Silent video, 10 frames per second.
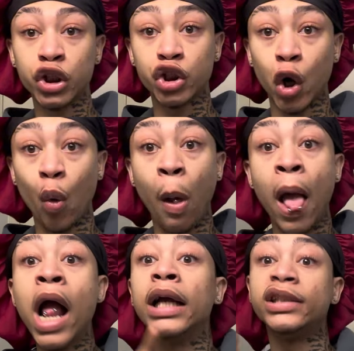So
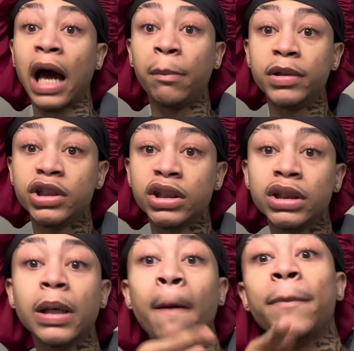y'all
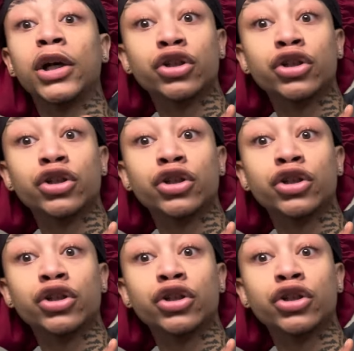bitches better